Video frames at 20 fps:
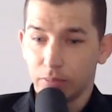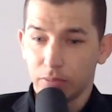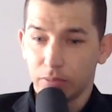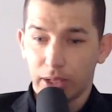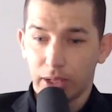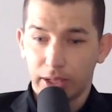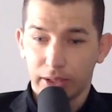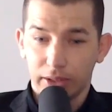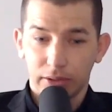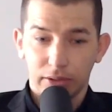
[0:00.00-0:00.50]

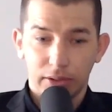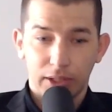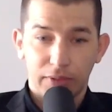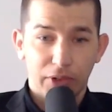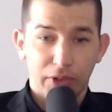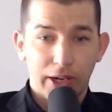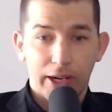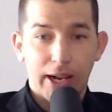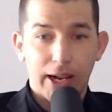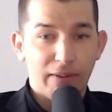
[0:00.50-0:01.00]
like
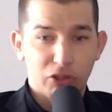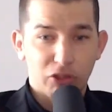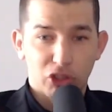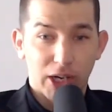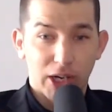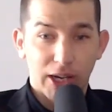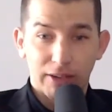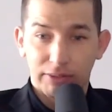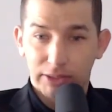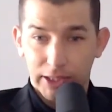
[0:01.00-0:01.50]
living an average
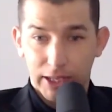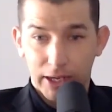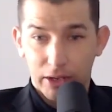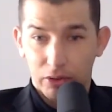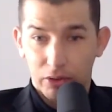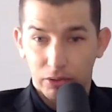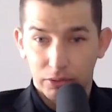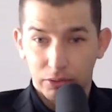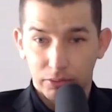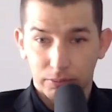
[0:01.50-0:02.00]

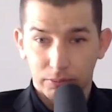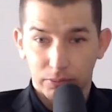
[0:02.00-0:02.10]
lifestyle.